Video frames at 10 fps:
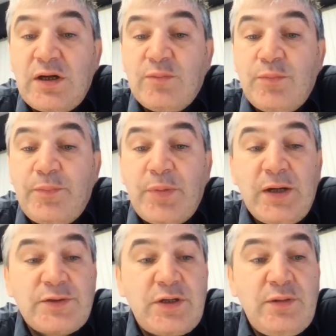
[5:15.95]

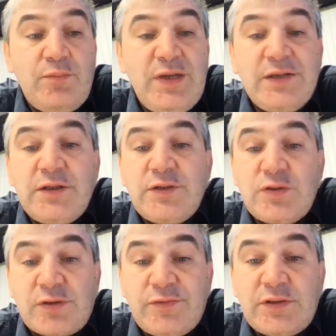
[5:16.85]
compulsory military
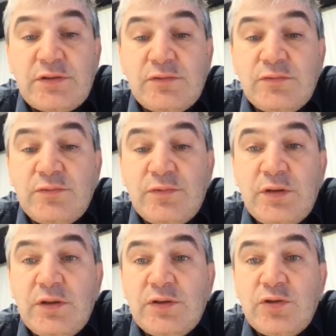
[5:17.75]
service,
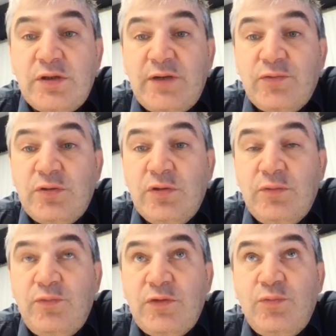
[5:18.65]
so they
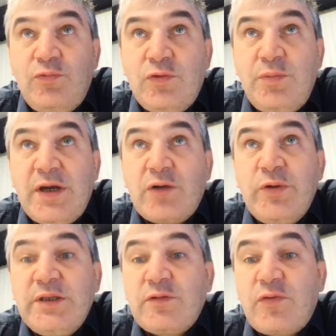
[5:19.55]
would be
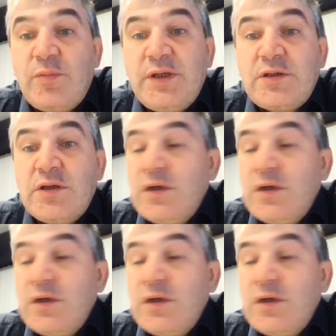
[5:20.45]
acquitted from it.